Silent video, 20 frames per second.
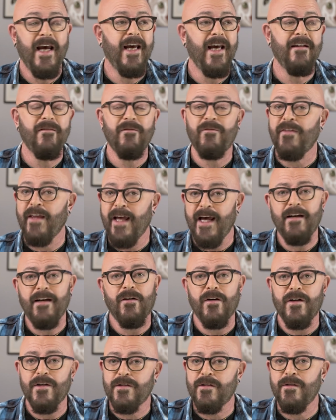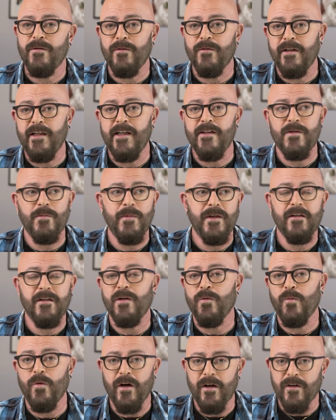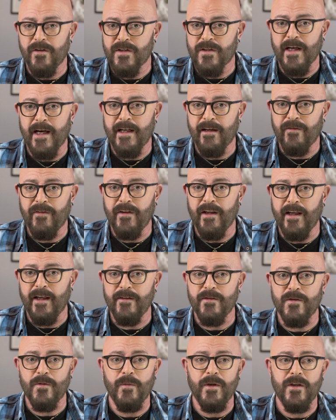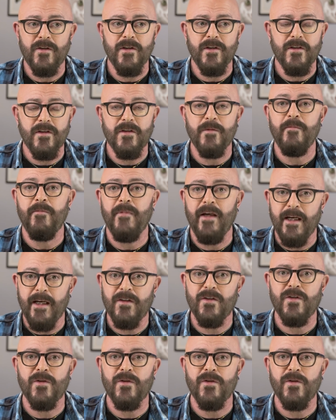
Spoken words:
And that also leads me to the water side of things, which is to make